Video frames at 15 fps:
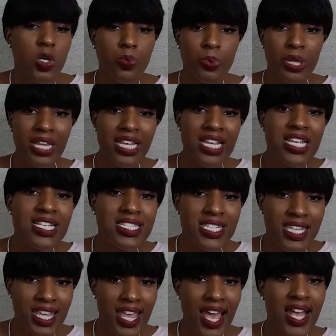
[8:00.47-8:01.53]
So
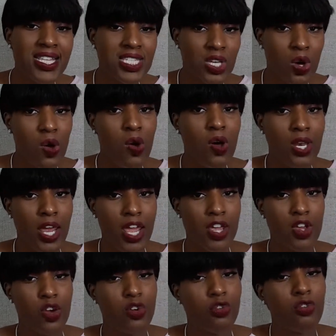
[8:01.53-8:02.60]
please get on
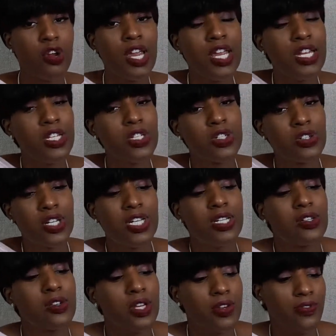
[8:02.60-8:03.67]
a great,
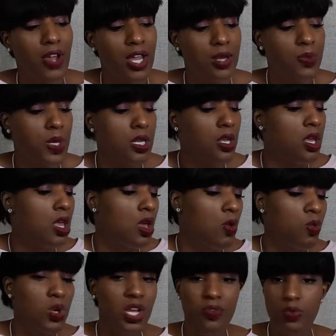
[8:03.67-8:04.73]
great, great vitamin,
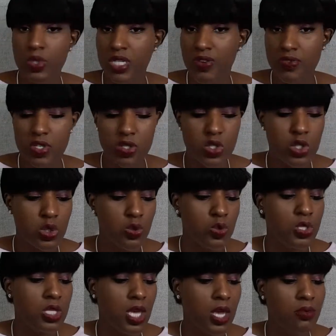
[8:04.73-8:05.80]
whatever whichever you
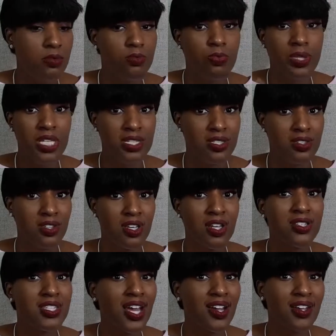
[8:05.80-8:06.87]
choose. And please
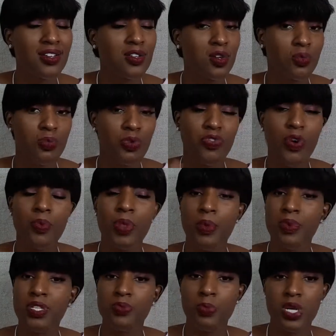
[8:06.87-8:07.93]
contact you know before.
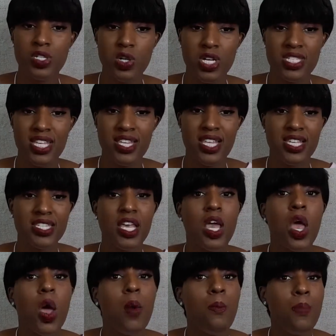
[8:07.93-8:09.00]
Let me just make sure I say this.
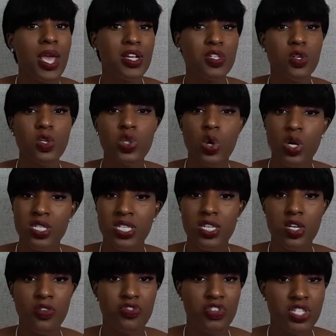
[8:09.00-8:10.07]
Make sure you talk
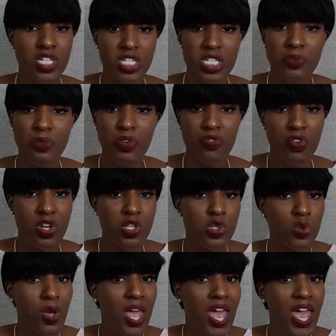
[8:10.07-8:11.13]
to your physician before
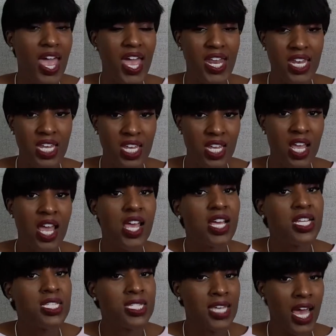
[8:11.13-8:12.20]
you do any
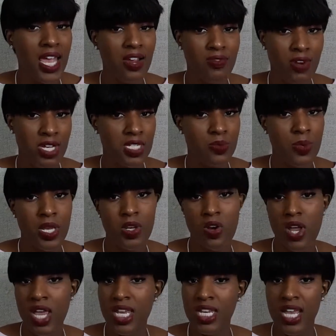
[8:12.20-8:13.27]
diet regimen
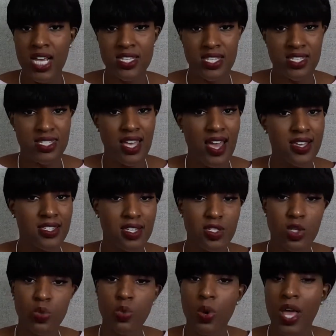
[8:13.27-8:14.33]
or any exercise
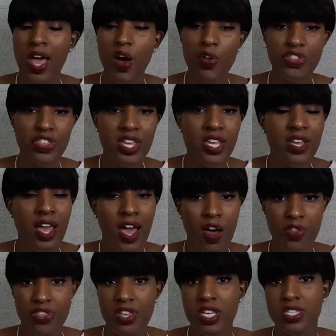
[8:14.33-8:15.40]
because you healthy
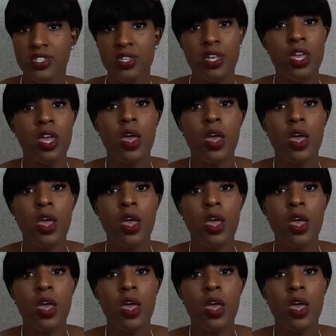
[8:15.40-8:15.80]
health is